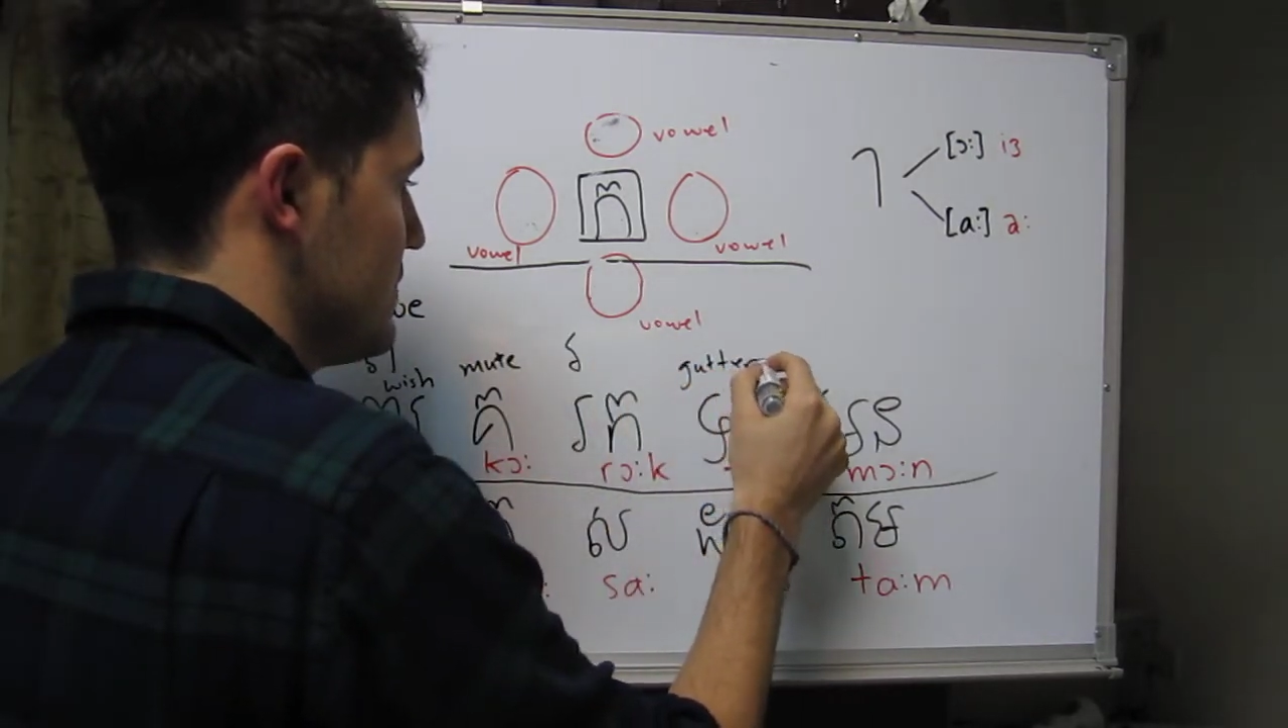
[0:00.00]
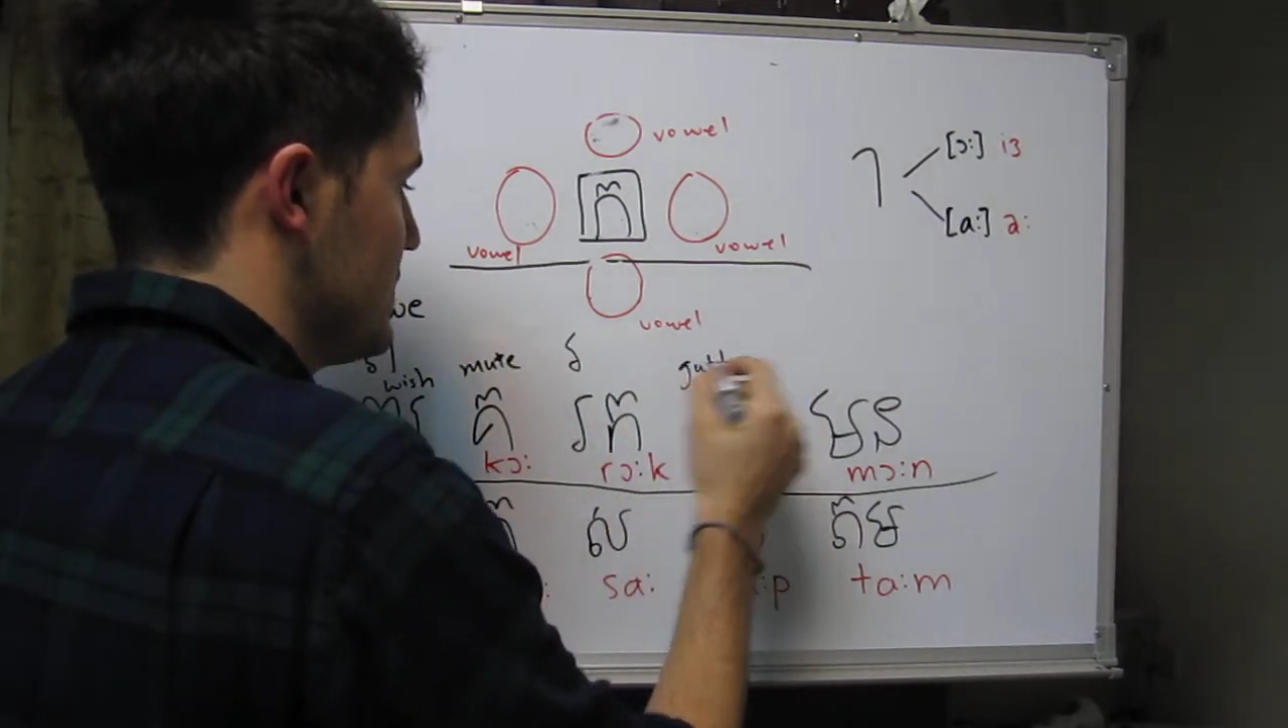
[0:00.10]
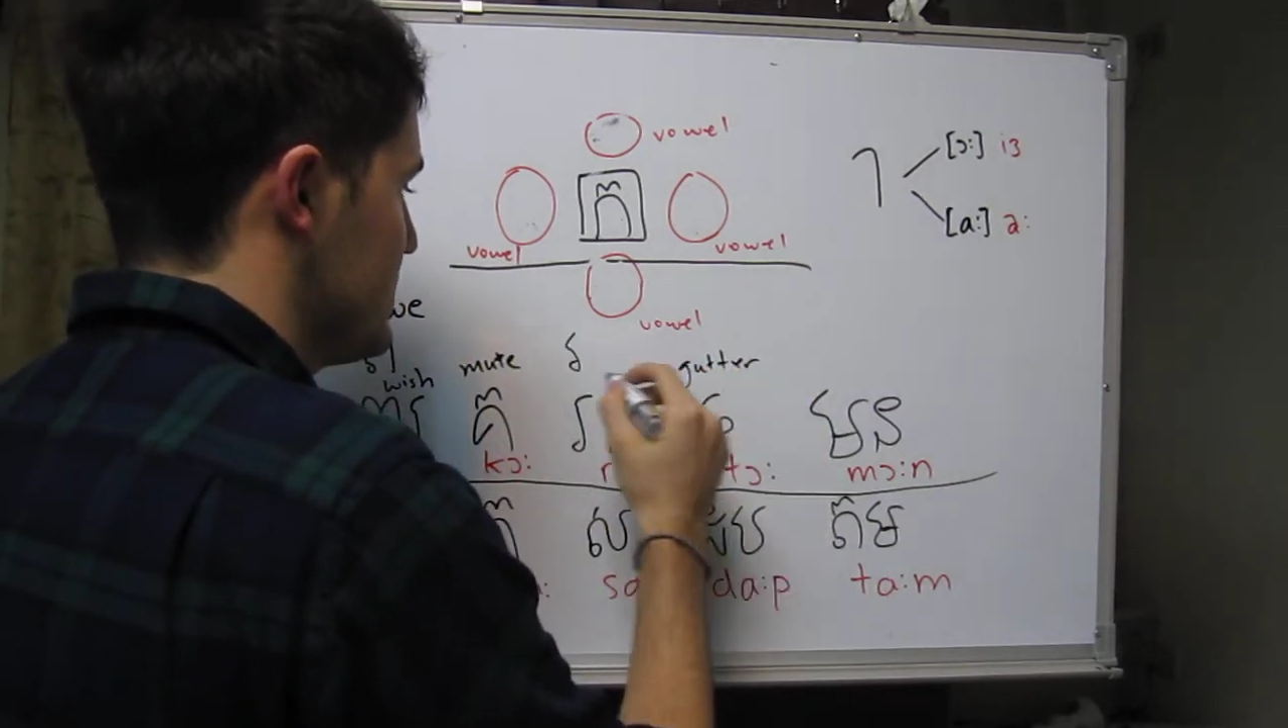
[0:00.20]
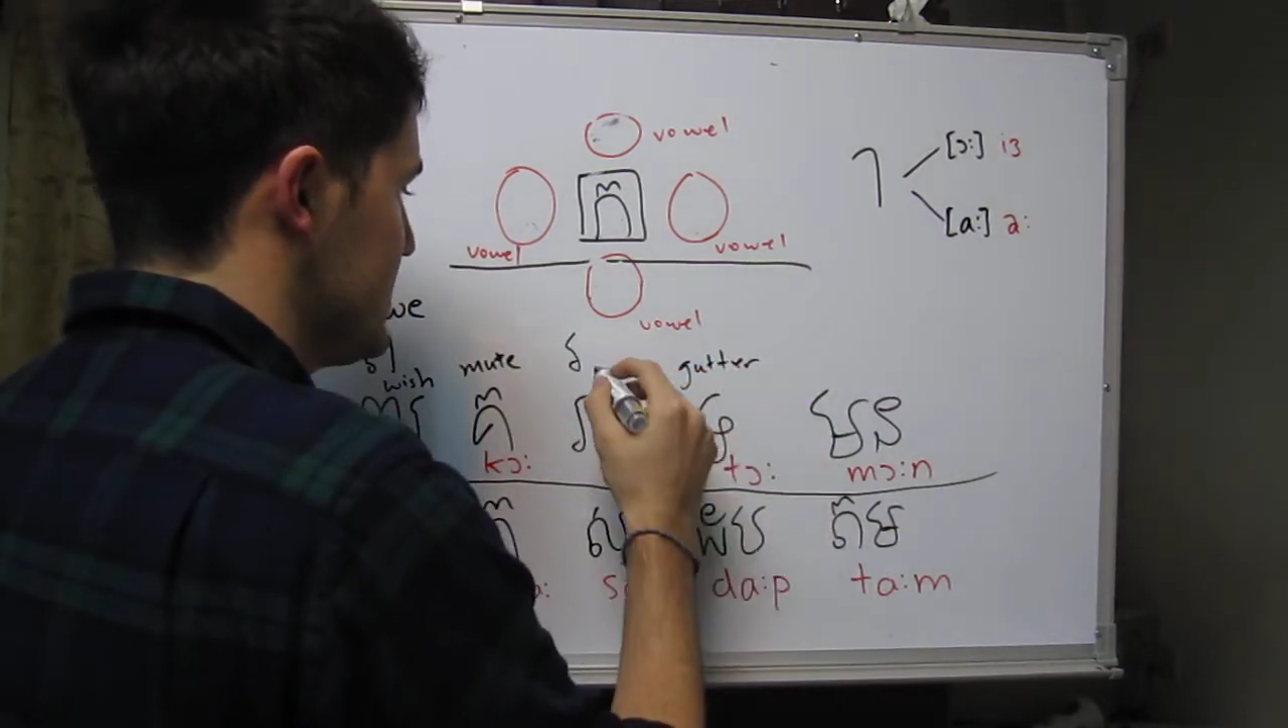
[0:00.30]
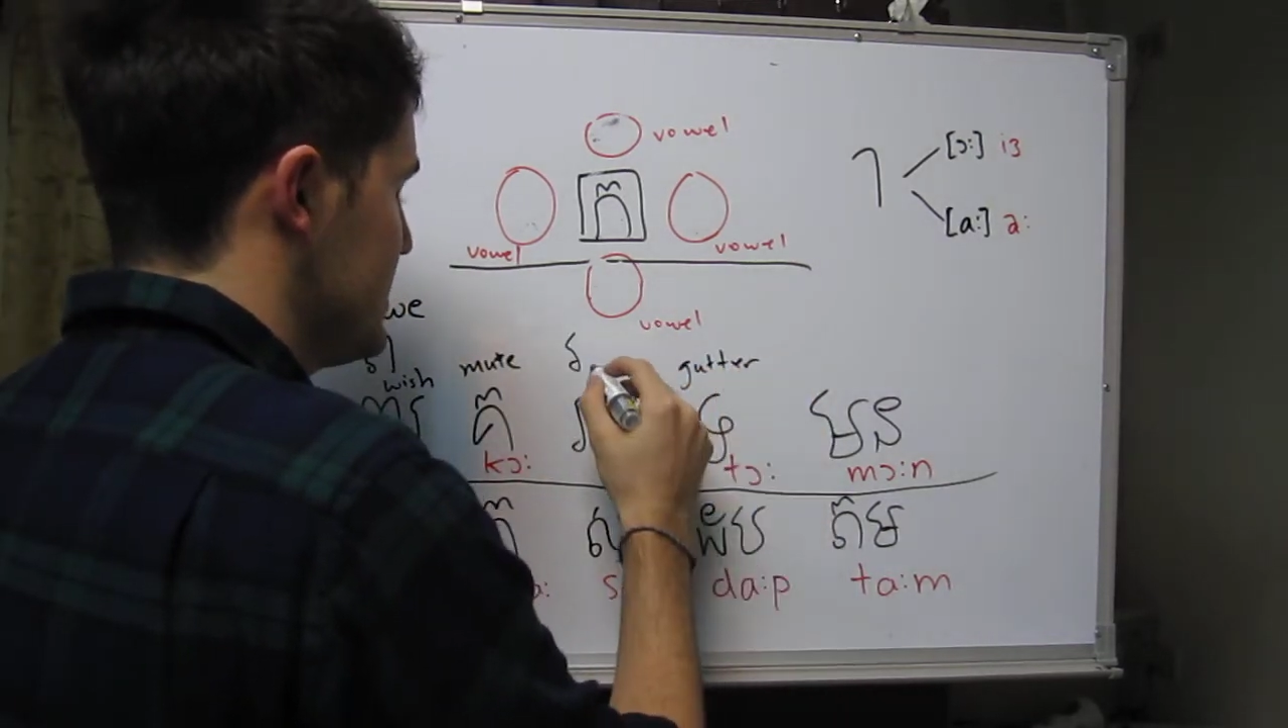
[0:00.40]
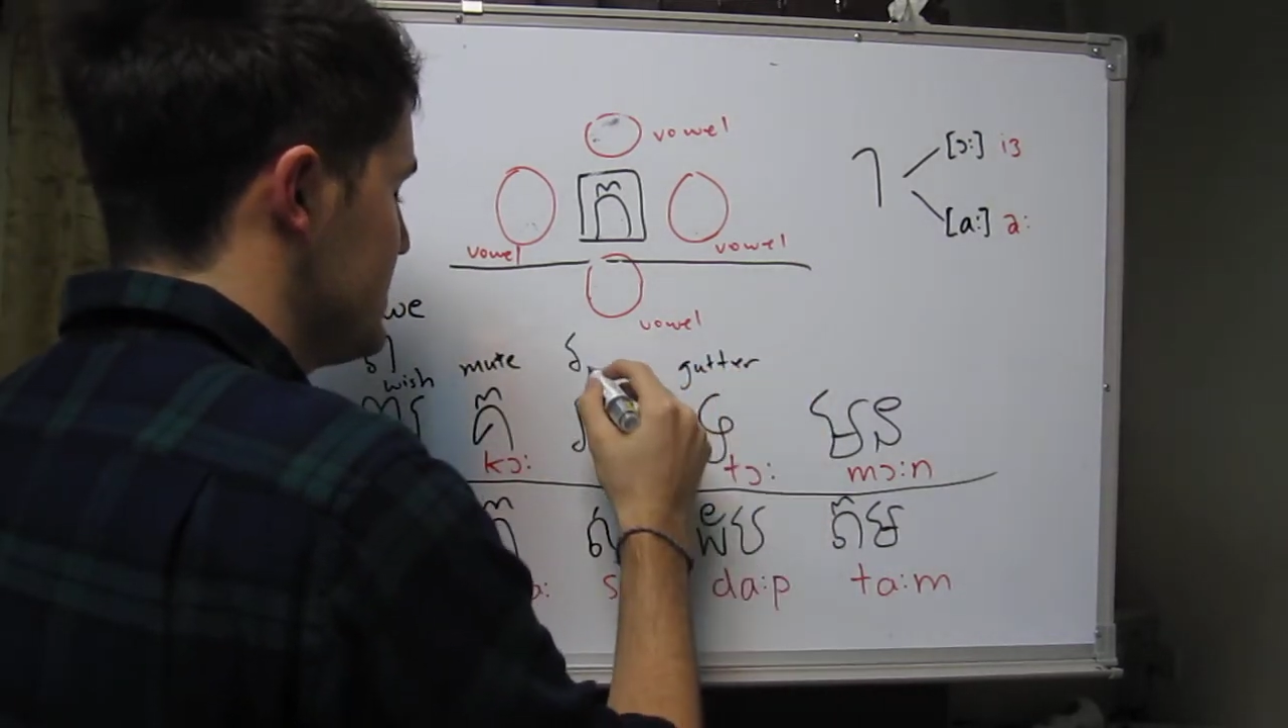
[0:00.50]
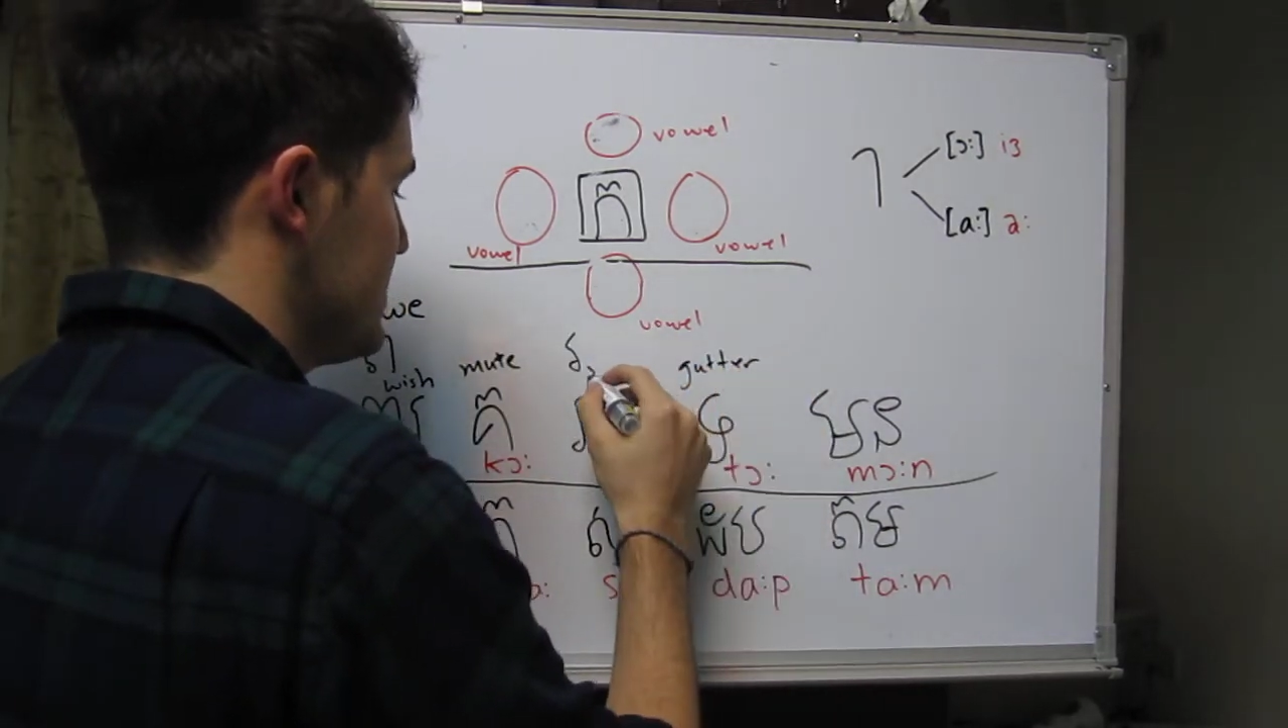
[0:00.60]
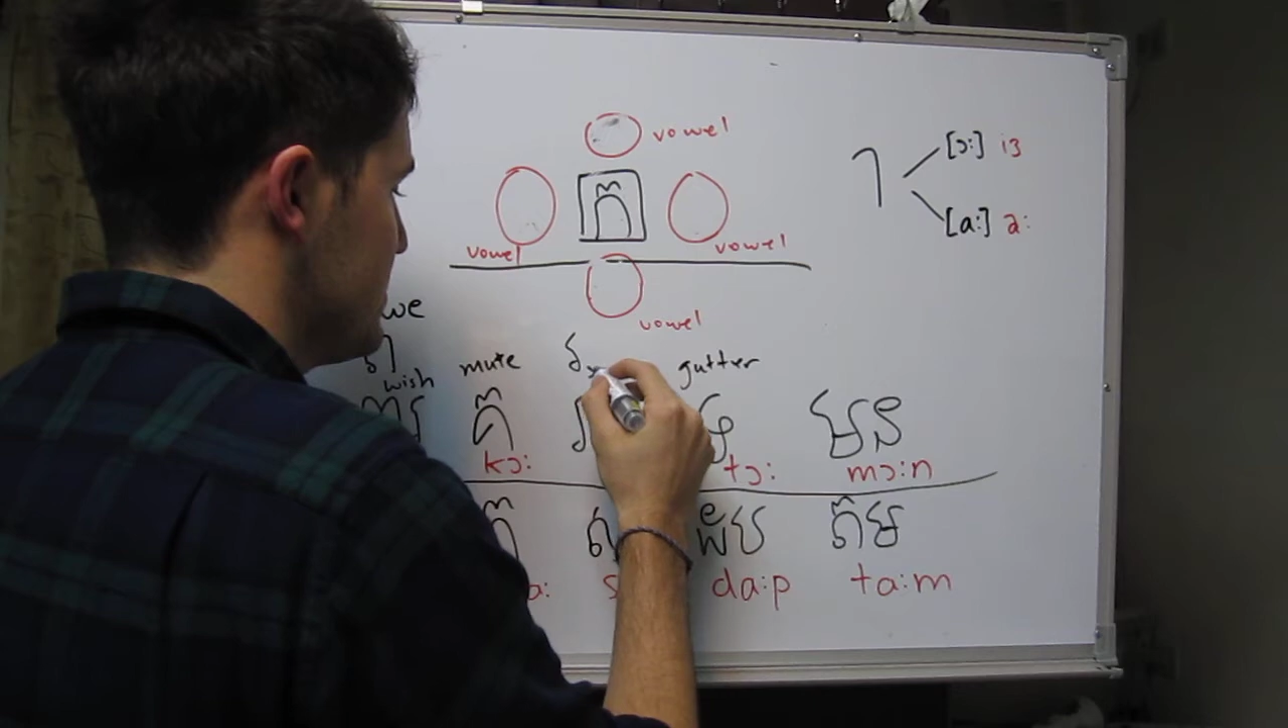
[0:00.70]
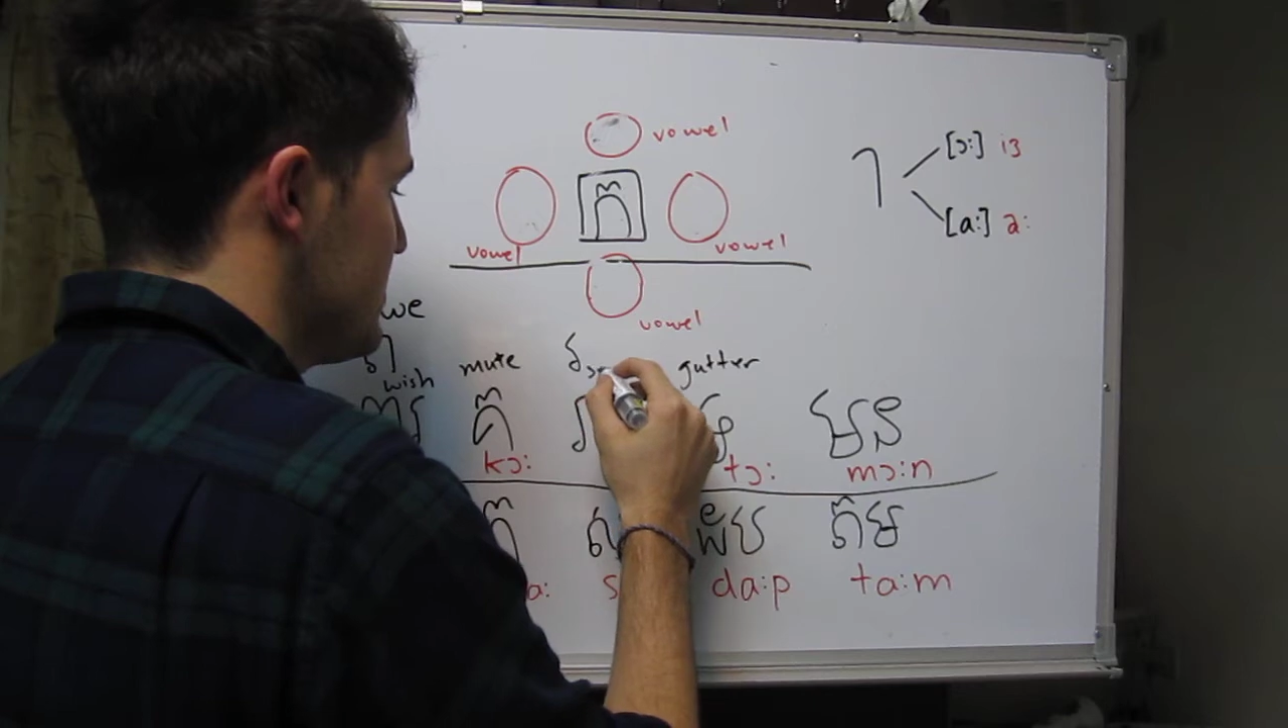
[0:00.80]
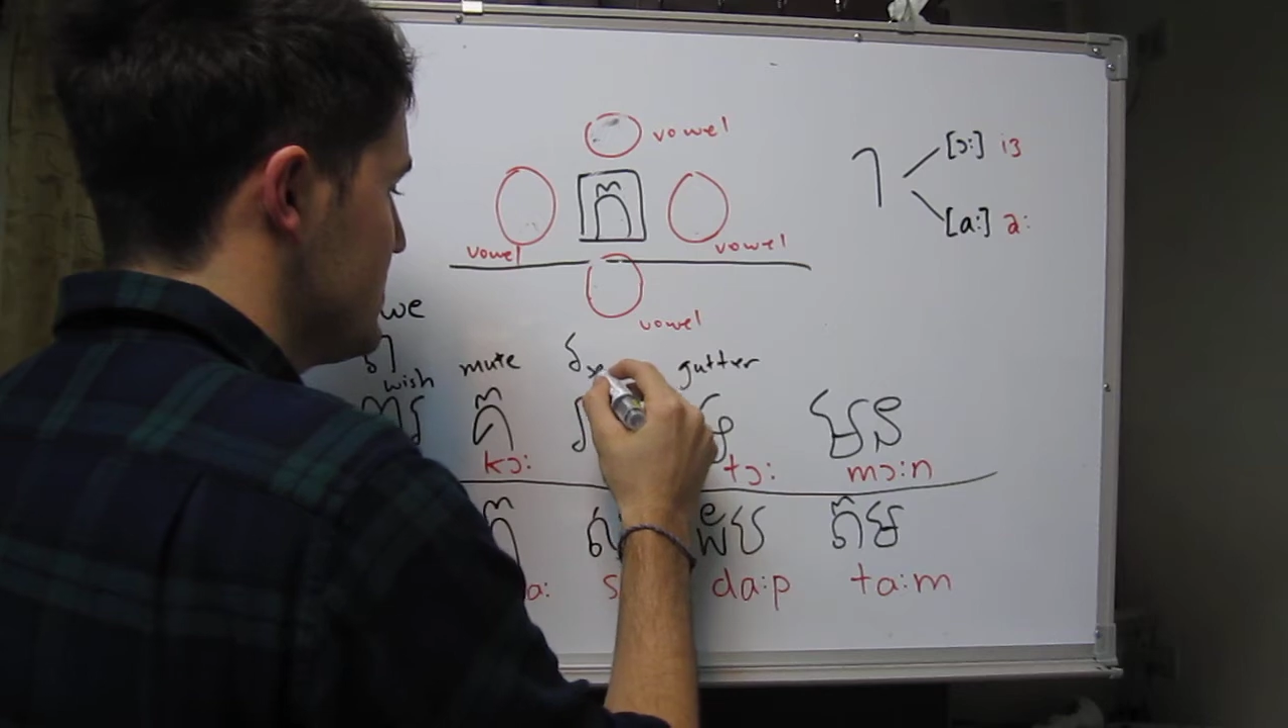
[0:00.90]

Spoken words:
We'll see, this is just